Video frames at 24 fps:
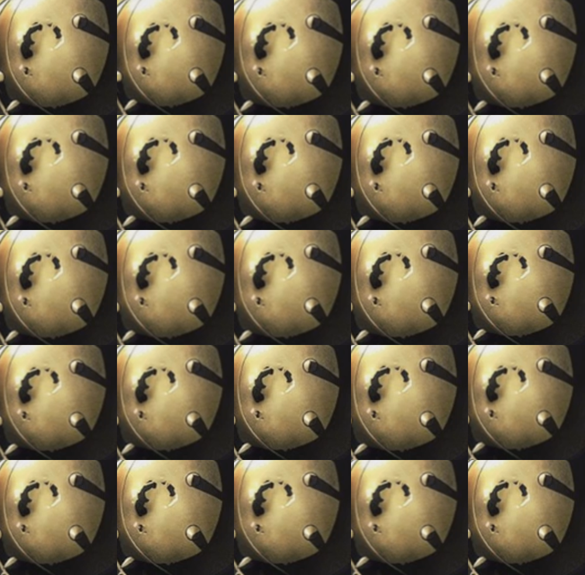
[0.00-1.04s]

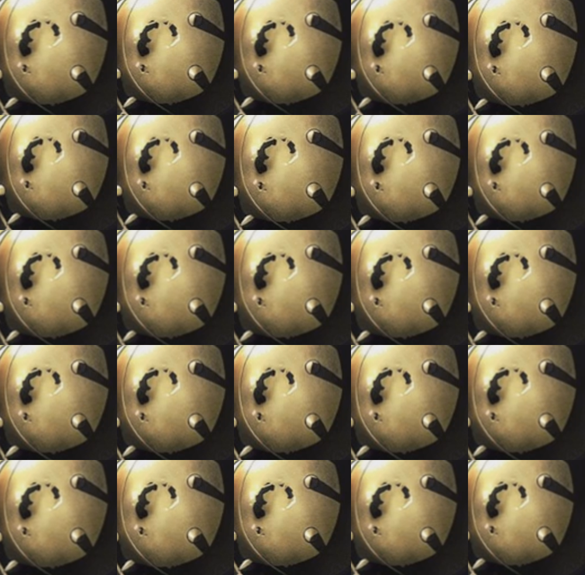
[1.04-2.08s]

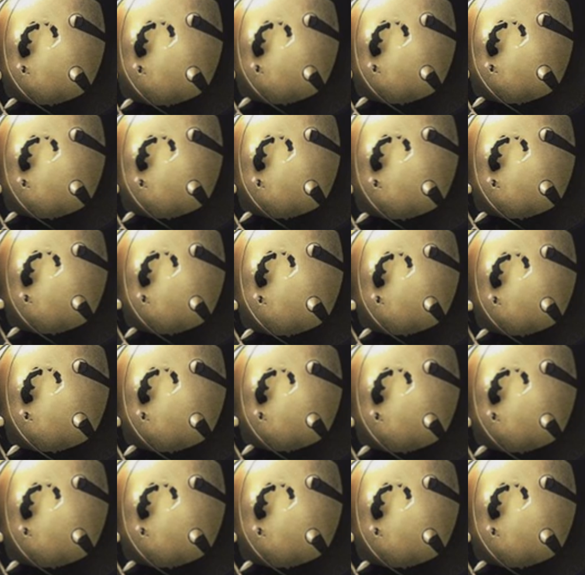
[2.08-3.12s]

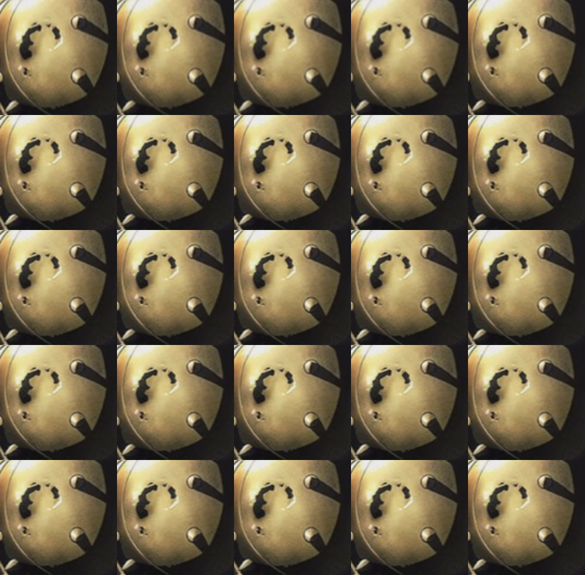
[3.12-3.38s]
The person shown says nothing.